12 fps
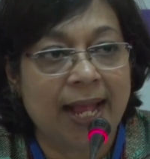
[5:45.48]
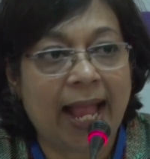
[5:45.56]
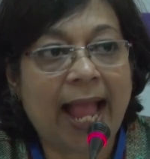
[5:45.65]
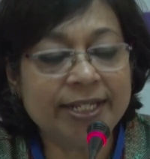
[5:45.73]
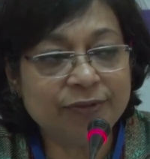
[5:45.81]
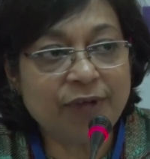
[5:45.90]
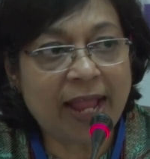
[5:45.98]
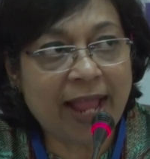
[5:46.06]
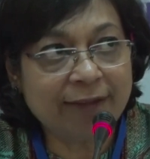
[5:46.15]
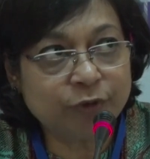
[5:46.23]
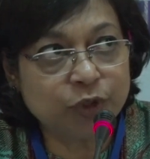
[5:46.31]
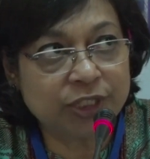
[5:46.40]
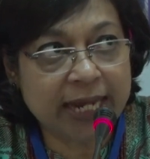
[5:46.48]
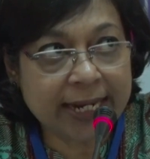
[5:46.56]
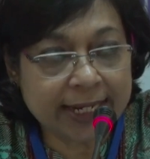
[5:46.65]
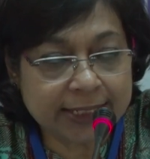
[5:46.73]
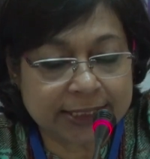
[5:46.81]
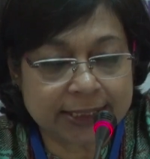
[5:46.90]
if I have to take
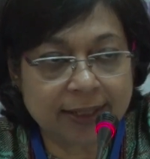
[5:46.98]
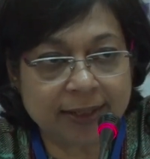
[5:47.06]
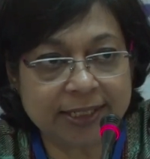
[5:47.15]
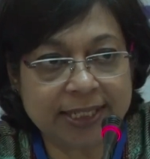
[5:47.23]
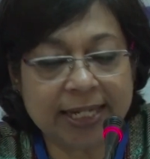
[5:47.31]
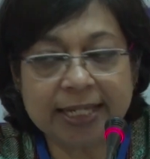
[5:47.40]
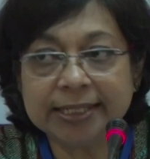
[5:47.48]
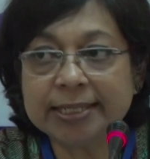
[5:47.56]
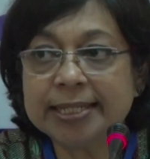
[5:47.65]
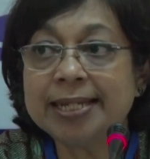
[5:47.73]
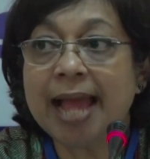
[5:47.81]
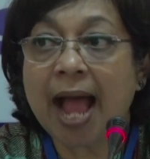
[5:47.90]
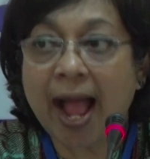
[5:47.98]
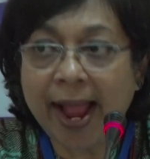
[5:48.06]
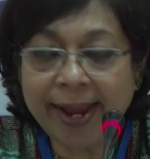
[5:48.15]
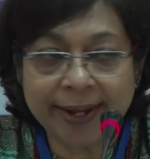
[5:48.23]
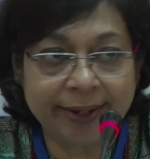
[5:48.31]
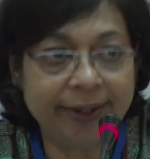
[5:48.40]
it a little
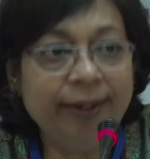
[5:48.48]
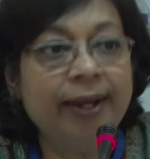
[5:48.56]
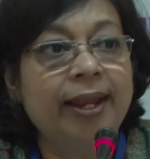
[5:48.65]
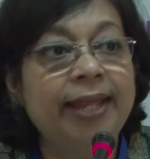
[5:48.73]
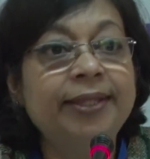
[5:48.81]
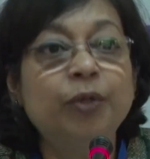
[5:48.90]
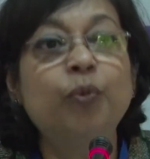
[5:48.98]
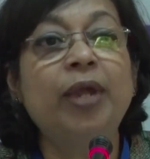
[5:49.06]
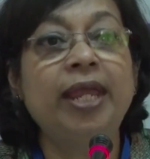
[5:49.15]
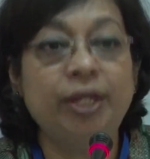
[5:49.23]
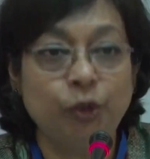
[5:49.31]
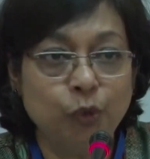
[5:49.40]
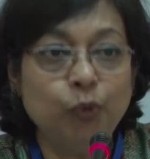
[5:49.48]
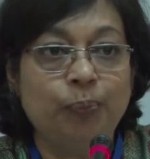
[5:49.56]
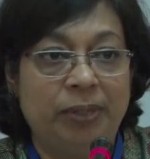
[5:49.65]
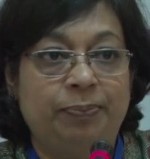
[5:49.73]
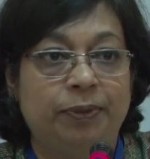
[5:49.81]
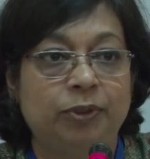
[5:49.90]
higher in the way you
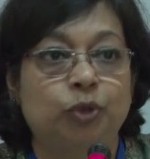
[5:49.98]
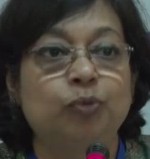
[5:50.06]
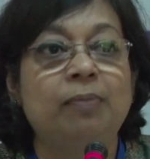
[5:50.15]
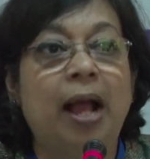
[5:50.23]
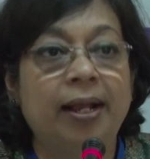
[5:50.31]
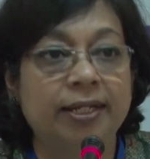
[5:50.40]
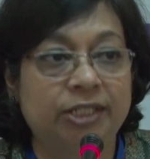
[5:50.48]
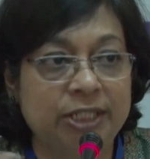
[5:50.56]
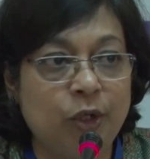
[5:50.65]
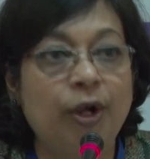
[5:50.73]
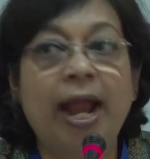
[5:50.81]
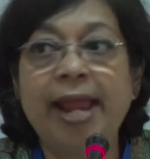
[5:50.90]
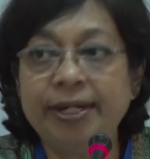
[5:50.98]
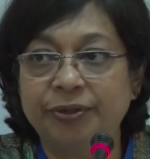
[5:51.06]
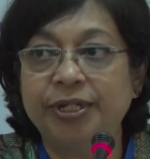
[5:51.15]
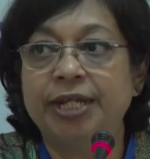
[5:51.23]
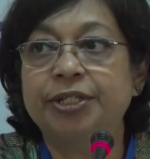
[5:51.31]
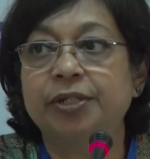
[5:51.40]
people do marketing or I
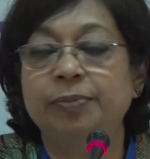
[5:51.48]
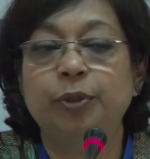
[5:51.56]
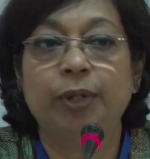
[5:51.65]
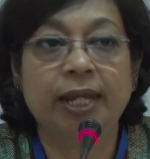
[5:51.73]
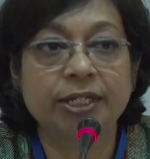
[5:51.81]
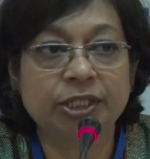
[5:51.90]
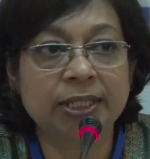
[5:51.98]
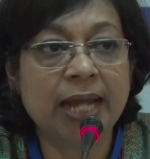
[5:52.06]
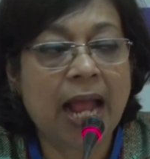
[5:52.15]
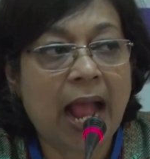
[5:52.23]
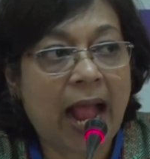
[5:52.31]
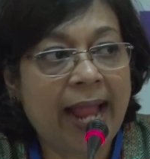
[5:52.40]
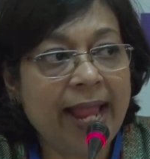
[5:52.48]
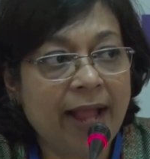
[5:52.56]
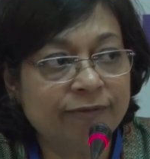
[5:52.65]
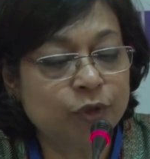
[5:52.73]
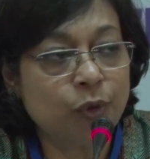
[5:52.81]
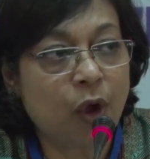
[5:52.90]
create communication, I
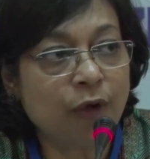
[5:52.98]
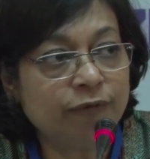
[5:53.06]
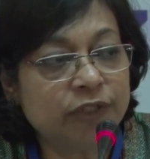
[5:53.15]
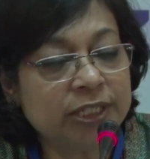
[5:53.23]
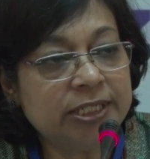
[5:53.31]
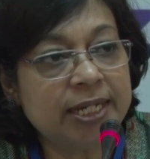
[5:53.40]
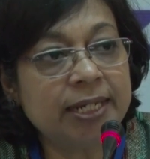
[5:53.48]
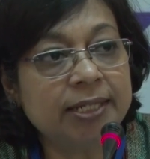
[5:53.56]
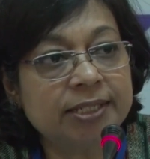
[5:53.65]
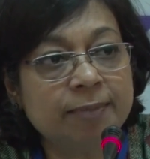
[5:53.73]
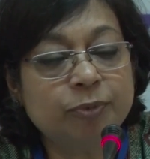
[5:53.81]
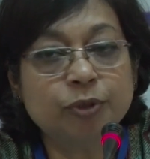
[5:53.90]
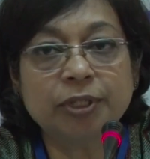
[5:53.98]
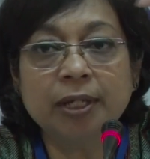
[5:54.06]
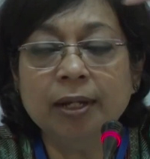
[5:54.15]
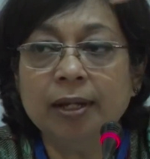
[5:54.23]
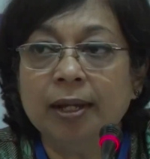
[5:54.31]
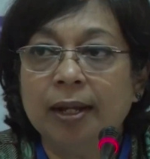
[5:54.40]
have to often take it up to
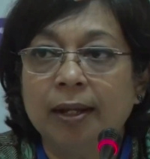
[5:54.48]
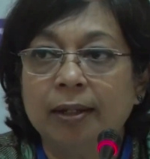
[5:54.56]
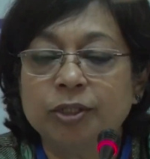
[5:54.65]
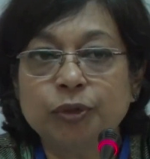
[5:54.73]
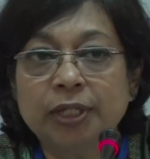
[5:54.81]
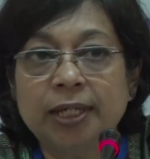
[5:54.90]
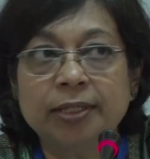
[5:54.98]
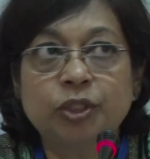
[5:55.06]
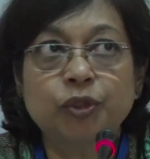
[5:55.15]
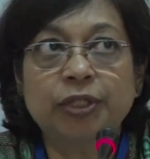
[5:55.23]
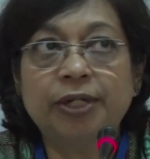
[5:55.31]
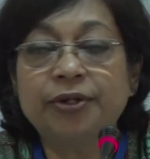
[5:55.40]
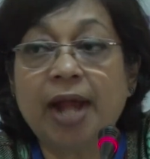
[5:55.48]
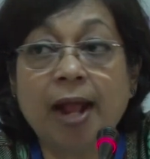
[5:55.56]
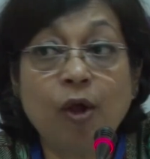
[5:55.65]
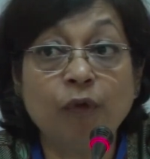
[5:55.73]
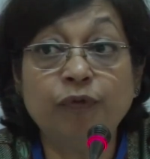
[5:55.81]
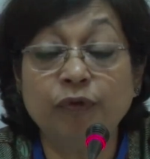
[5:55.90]
the
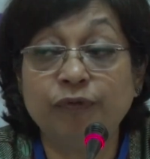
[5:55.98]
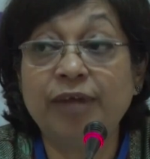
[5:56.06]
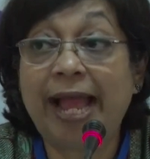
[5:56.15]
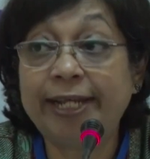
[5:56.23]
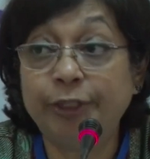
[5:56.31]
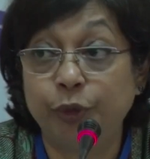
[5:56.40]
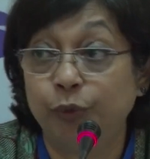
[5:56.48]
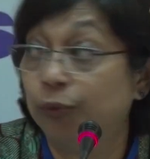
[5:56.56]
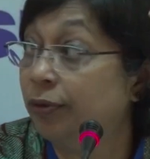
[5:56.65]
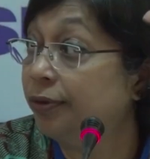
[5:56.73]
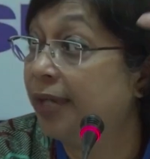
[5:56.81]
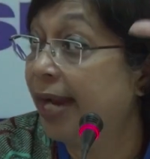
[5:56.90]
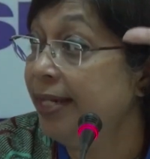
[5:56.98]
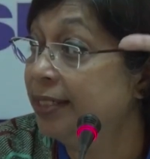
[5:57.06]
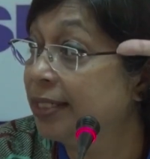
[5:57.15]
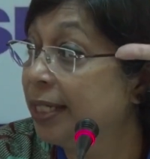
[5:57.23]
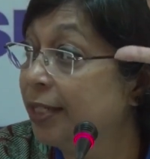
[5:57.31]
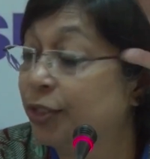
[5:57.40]
rung of a value, right?
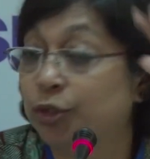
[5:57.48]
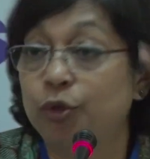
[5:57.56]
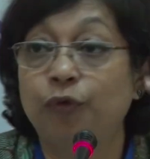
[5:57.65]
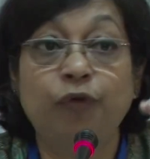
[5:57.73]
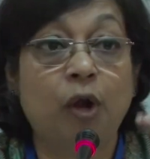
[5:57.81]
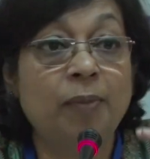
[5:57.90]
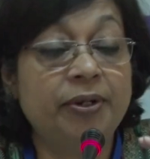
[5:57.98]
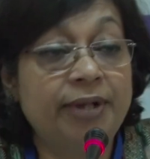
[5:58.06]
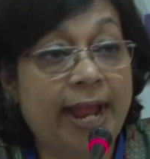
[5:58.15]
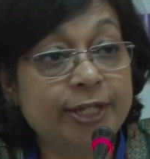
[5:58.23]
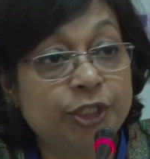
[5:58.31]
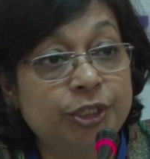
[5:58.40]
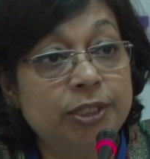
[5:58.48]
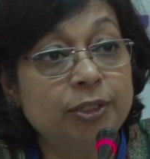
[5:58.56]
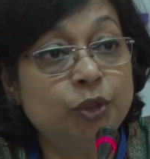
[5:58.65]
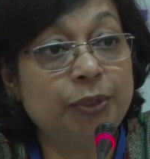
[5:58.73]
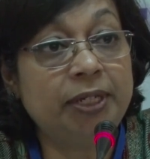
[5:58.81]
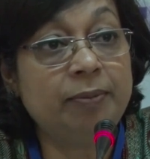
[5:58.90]
So from a rational
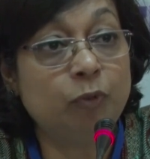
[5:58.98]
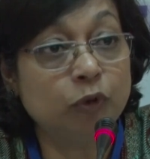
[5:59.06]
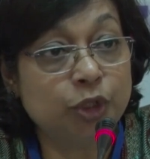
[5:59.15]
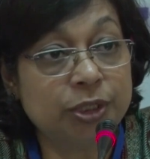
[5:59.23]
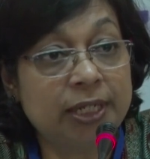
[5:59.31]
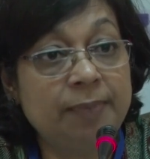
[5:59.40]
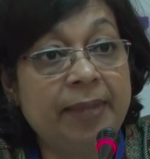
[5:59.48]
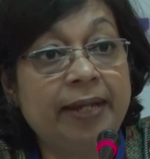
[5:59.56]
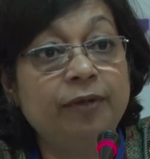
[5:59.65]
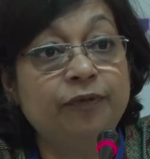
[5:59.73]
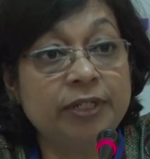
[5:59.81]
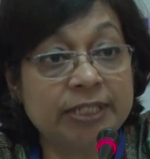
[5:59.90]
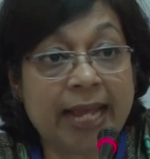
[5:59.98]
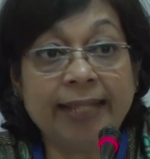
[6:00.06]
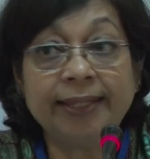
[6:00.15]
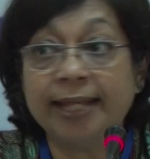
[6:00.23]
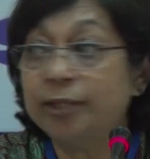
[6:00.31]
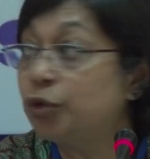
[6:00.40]
to an emotional benefit,
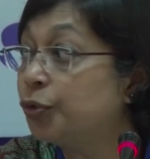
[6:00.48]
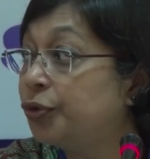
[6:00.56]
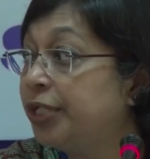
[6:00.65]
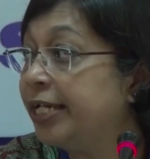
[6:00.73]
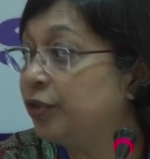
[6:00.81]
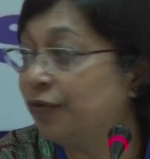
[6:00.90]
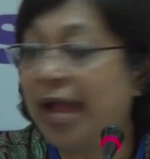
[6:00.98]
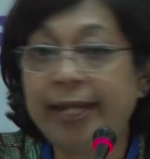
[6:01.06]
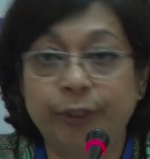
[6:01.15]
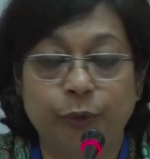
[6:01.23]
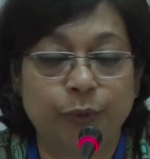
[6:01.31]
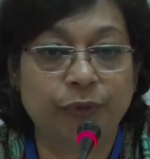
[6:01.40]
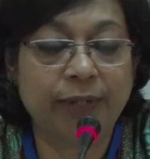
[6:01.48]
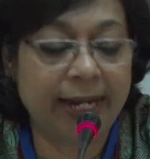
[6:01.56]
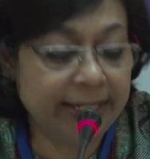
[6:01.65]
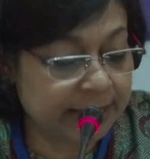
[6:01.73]
and then to create value, right?